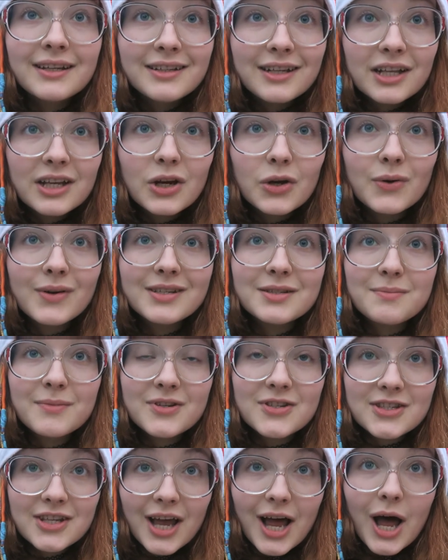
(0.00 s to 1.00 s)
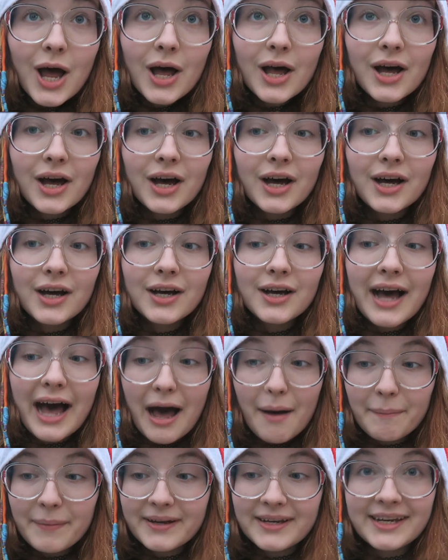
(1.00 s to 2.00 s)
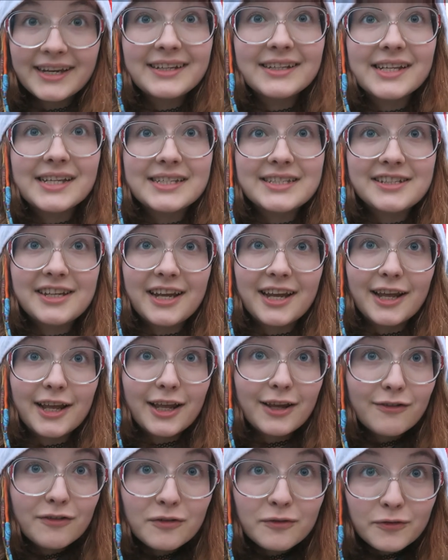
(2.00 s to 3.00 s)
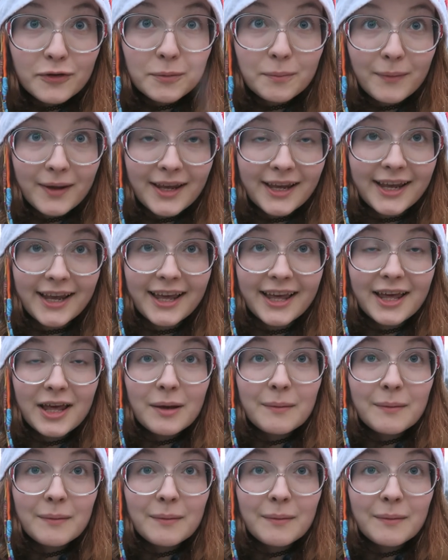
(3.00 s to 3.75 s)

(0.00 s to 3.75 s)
that Christmas are happening this year, even for me,